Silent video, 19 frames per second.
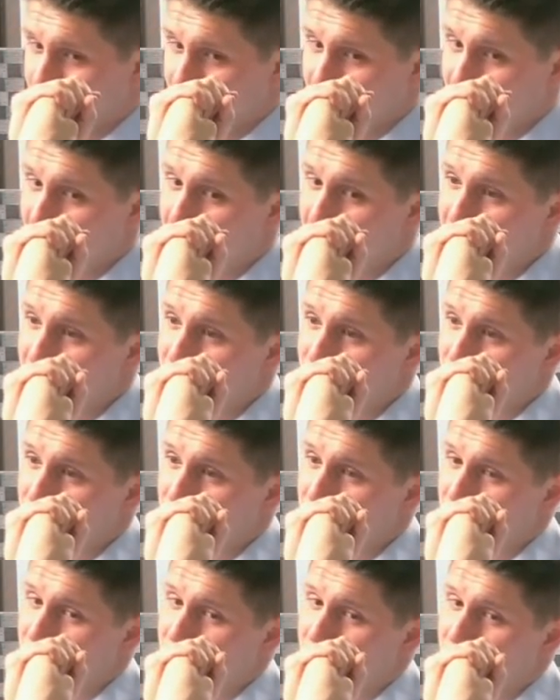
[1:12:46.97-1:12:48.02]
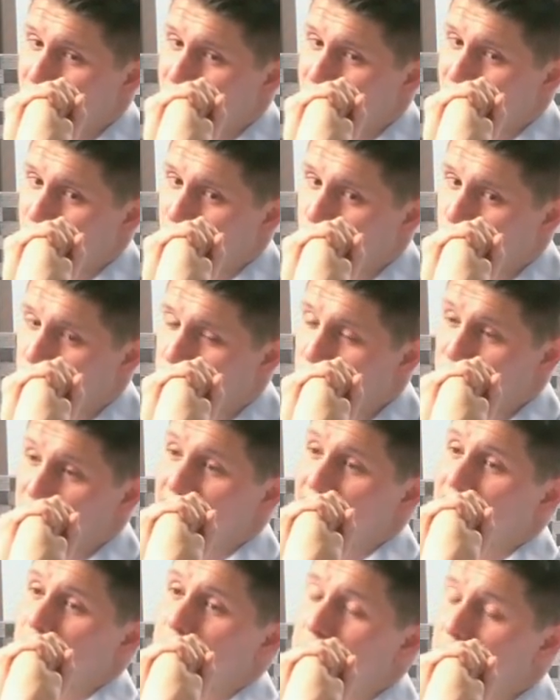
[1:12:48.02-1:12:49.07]
And I was
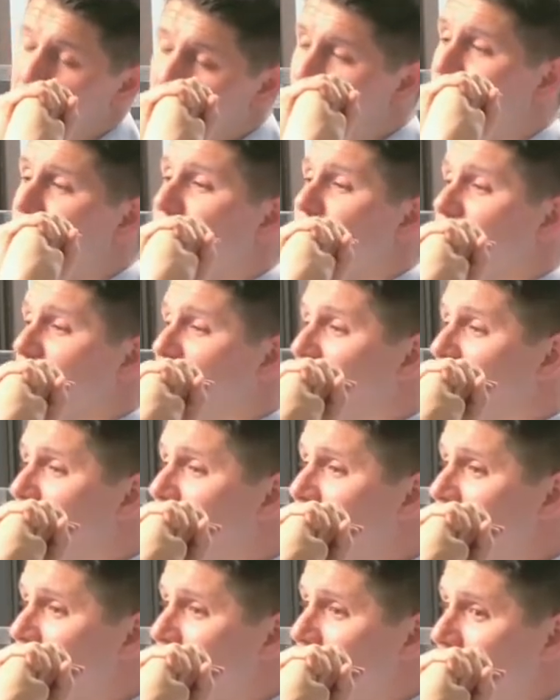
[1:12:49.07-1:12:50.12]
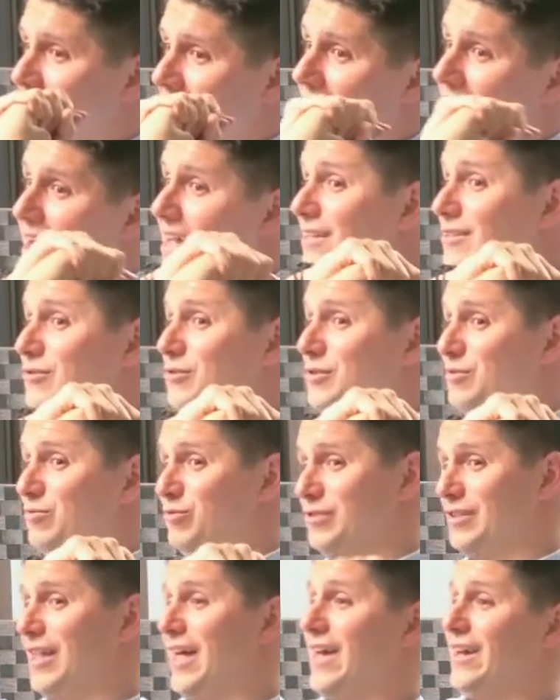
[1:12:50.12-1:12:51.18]
looking at the barrel of the gun and I just
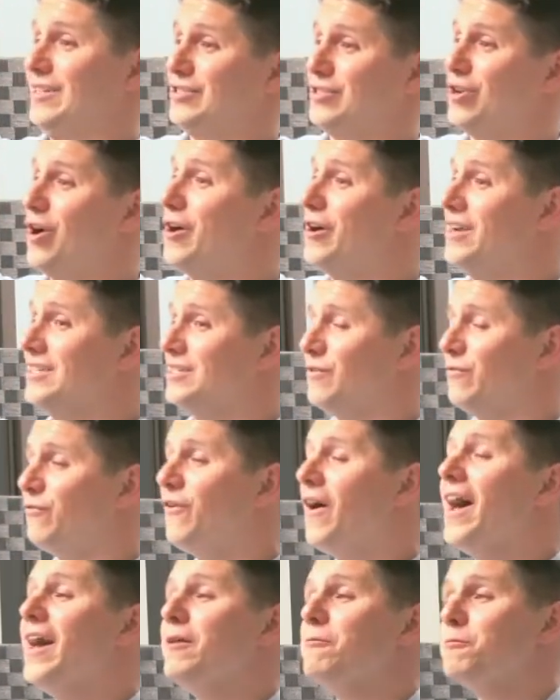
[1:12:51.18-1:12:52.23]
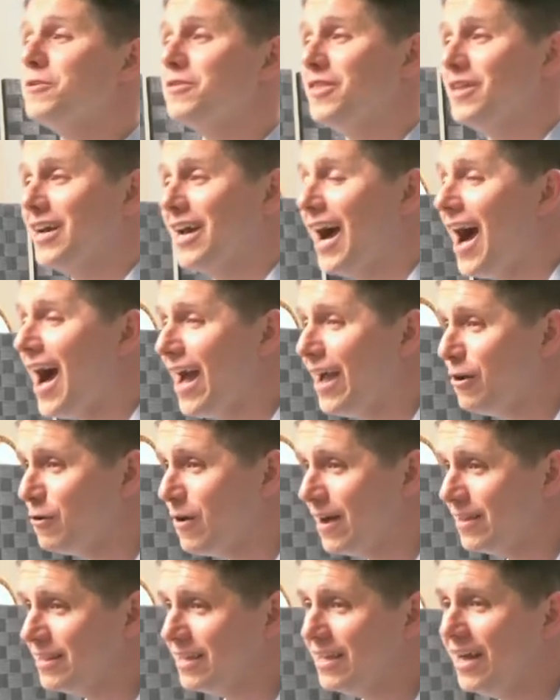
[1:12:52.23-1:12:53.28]
was like starting to fight with the guy who
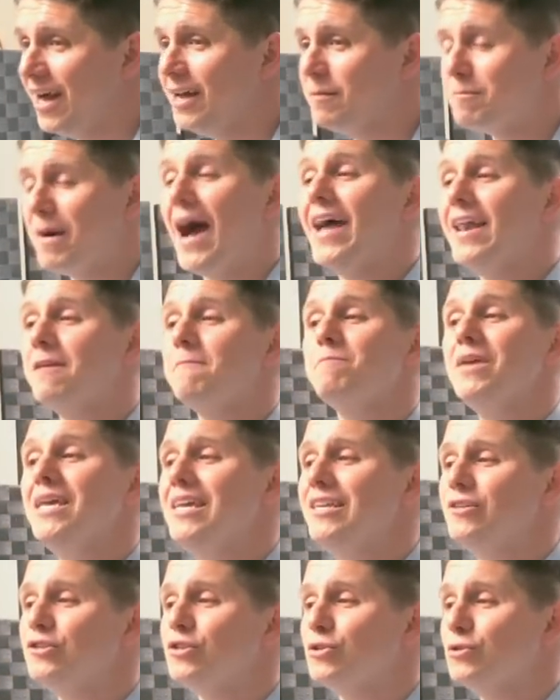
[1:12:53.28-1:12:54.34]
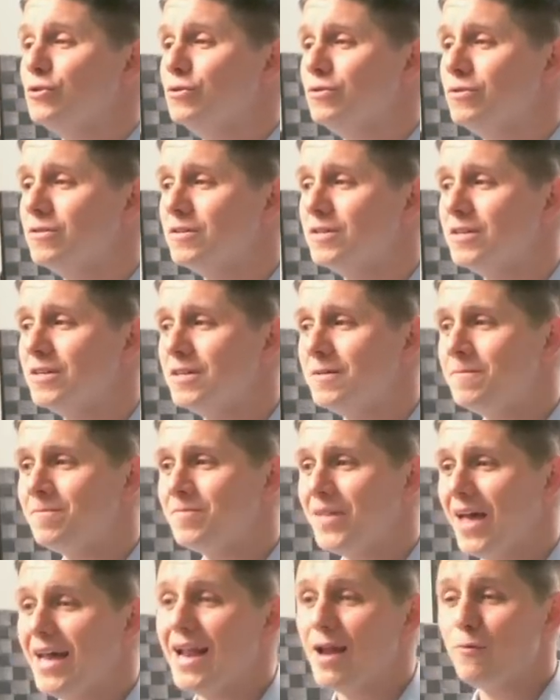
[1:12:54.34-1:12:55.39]
had the gun, but I didn't mean to.
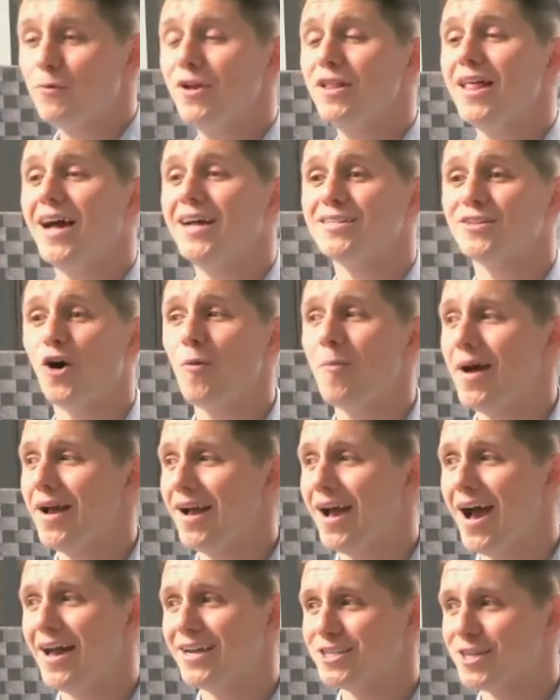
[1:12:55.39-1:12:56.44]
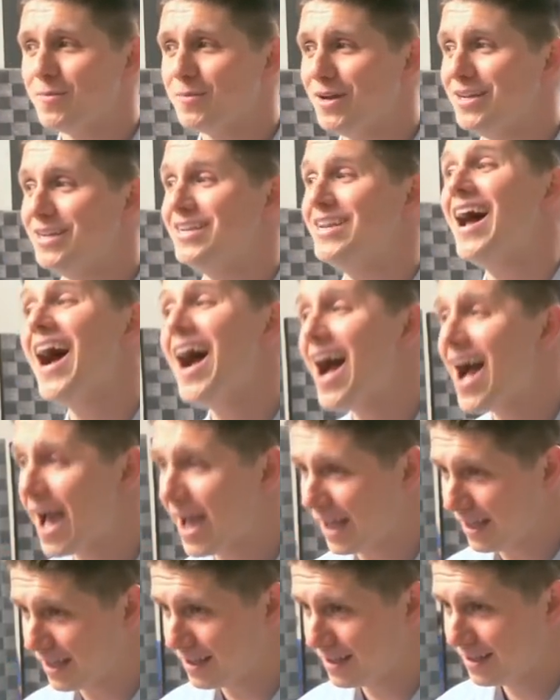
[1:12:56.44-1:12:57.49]
And I realized, oh my gosh, I'm going to
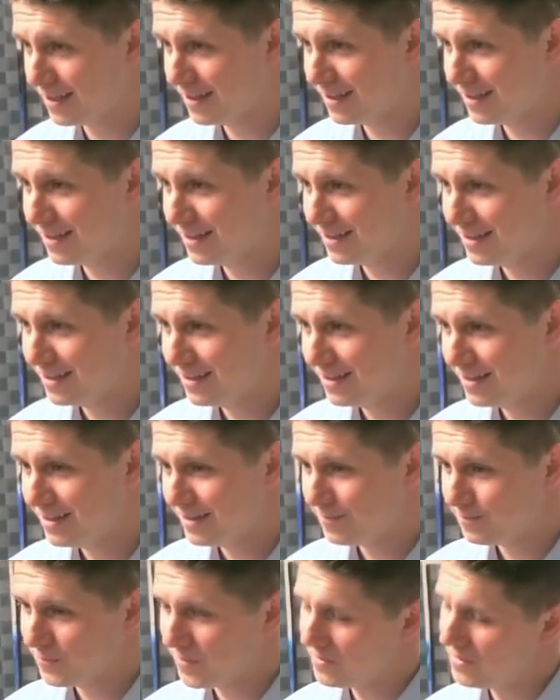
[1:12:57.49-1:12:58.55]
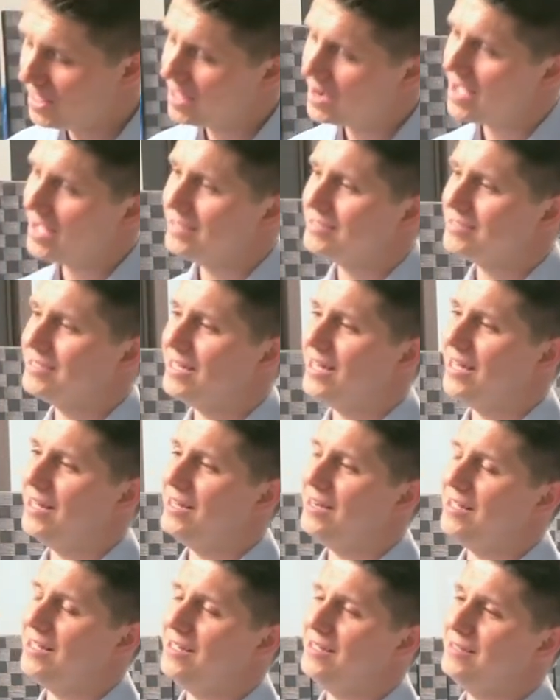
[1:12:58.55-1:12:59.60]
die. And then I
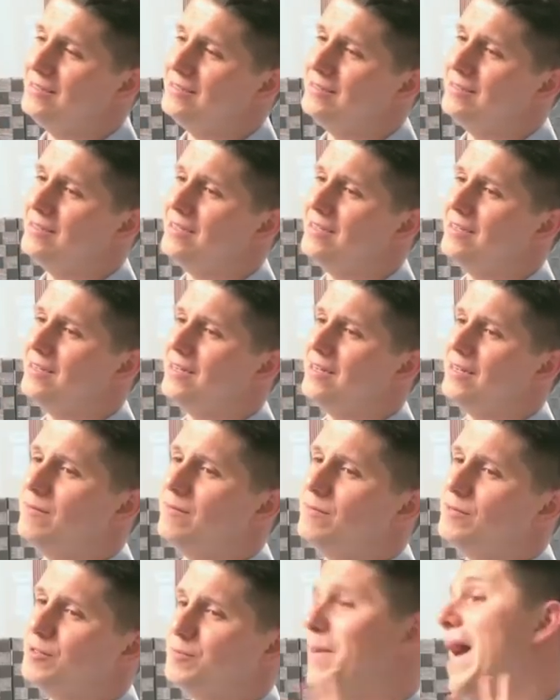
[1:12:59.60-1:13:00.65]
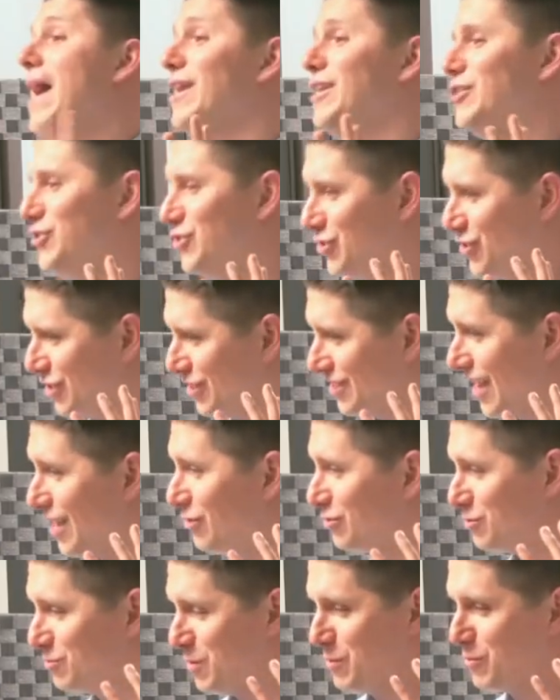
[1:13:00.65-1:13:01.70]
said in Spanish, because I
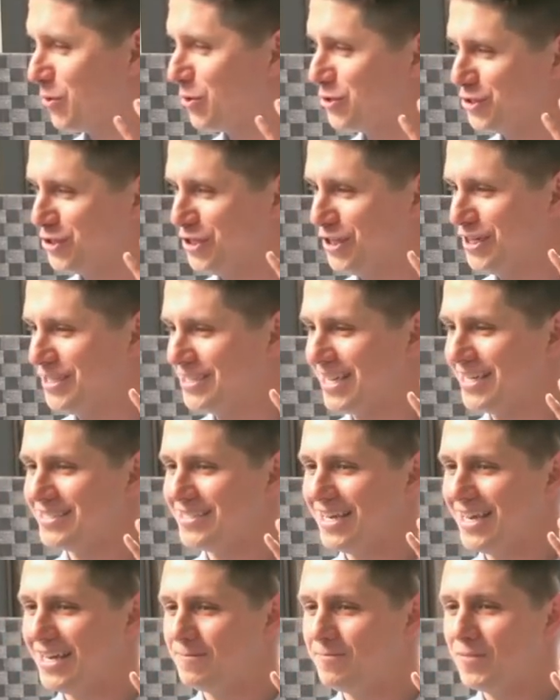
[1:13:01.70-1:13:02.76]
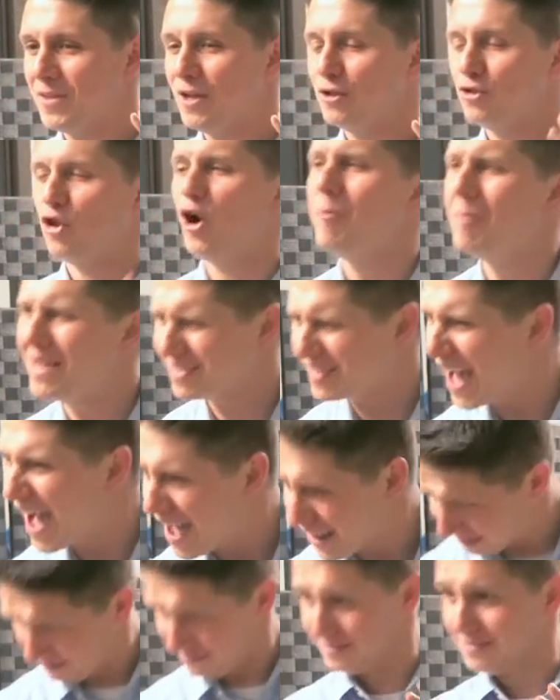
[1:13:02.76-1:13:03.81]
don't speak Portuguese, I said, no
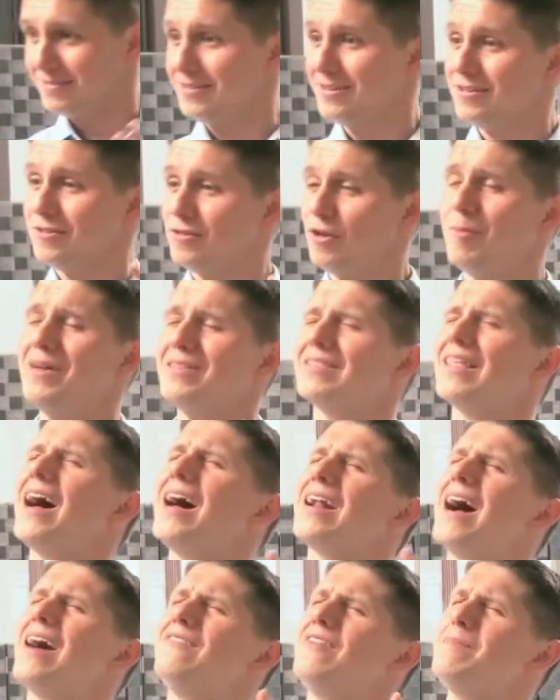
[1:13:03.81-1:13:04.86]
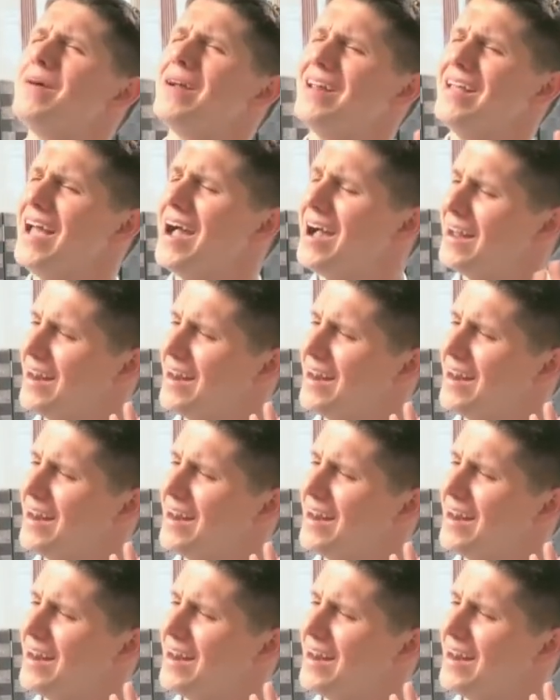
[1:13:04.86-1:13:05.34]
matar, no matar, Ave Maria.